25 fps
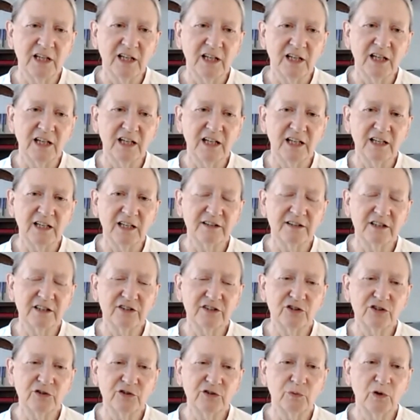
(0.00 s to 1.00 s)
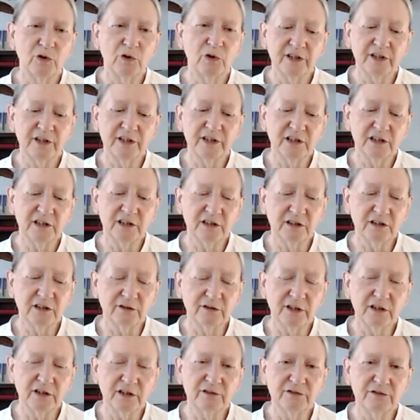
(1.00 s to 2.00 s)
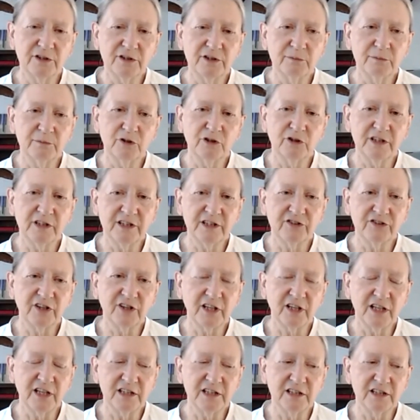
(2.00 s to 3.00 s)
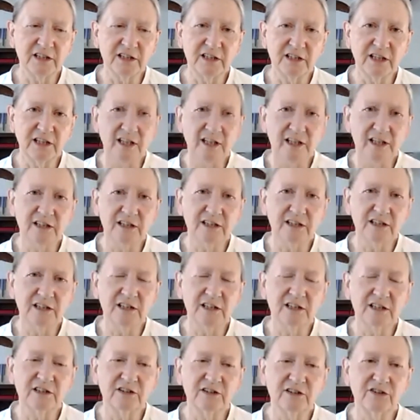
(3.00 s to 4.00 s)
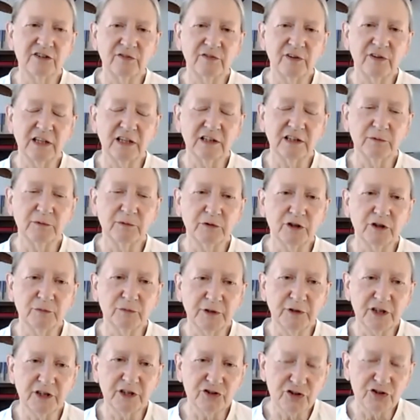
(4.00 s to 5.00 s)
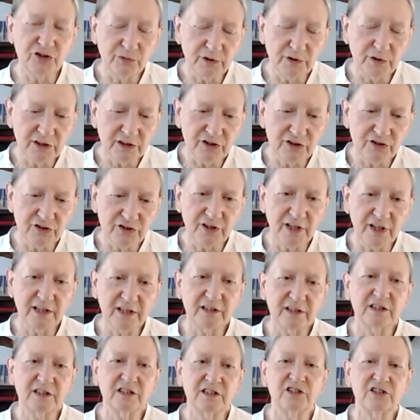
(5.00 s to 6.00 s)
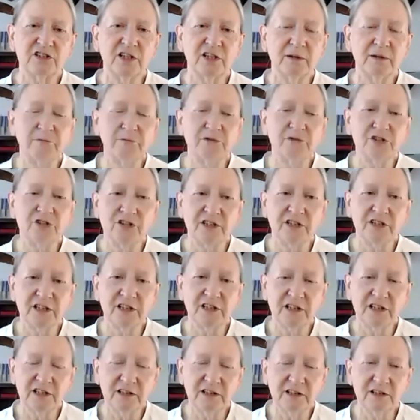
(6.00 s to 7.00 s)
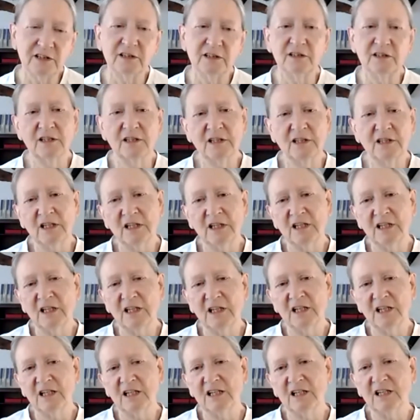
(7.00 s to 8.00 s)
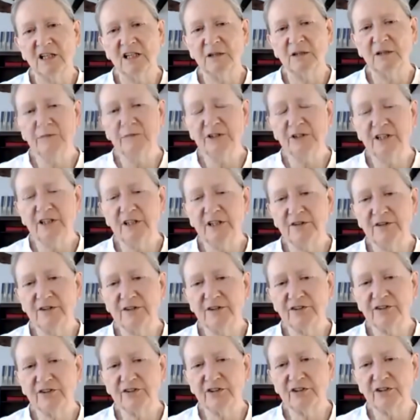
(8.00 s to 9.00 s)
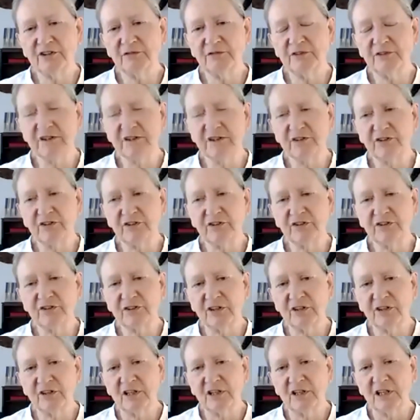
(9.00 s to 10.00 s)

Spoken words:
And this is why going over the Murlis again and again is valuable, because you extract the gems that are hidden beneath the surface.